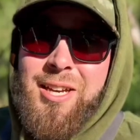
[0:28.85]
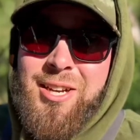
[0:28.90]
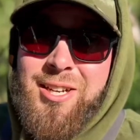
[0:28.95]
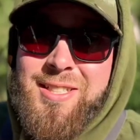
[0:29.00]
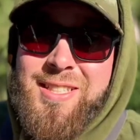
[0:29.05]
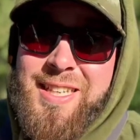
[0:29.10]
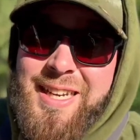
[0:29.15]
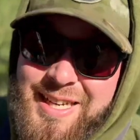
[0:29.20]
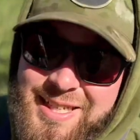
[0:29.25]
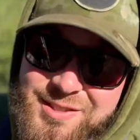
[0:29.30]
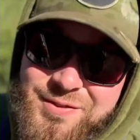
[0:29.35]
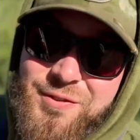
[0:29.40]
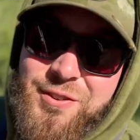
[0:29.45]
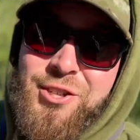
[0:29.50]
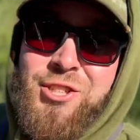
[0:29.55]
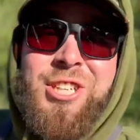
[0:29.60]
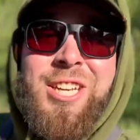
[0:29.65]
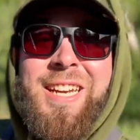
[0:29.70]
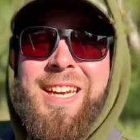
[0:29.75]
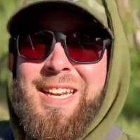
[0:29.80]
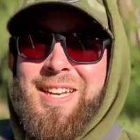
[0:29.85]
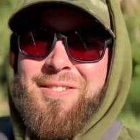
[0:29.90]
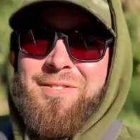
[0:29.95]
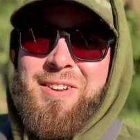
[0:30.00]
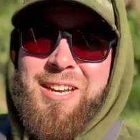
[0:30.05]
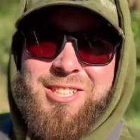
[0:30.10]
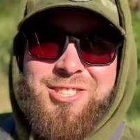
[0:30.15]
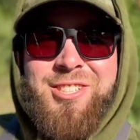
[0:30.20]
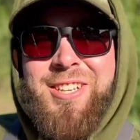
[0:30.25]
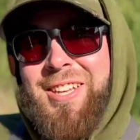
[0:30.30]
And on today's fishing
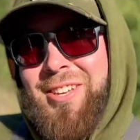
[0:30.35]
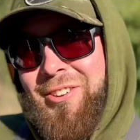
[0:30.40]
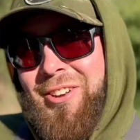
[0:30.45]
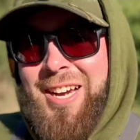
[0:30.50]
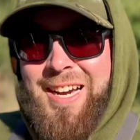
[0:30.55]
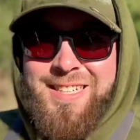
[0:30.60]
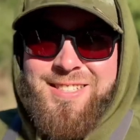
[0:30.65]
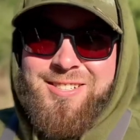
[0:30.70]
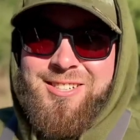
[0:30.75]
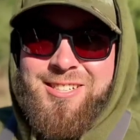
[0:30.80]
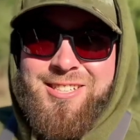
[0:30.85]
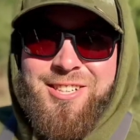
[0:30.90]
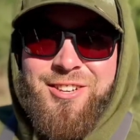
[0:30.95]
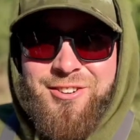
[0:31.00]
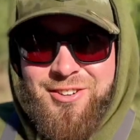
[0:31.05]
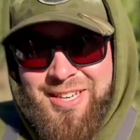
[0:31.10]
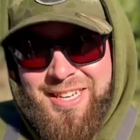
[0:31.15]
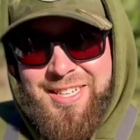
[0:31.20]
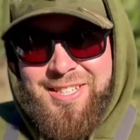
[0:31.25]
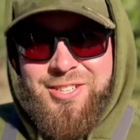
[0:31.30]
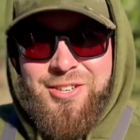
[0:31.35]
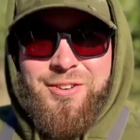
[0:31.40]
adventure that you guys are tuned into,